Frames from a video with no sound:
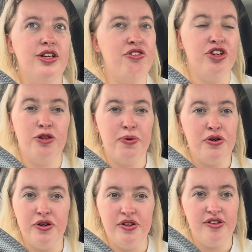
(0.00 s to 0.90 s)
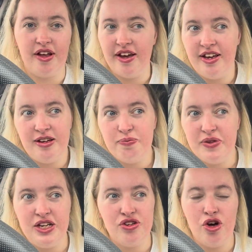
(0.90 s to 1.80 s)
just because like
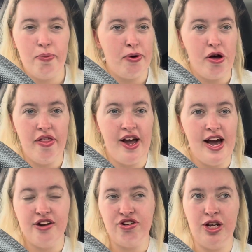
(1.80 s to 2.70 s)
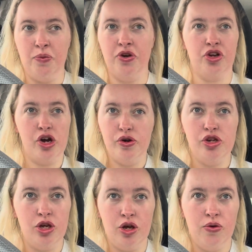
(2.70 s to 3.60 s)
it's not a park that I actually want to go
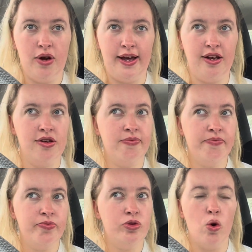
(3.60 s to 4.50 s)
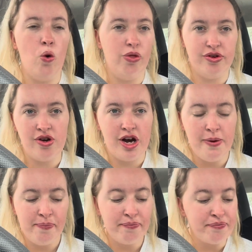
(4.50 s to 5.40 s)
to like all the time.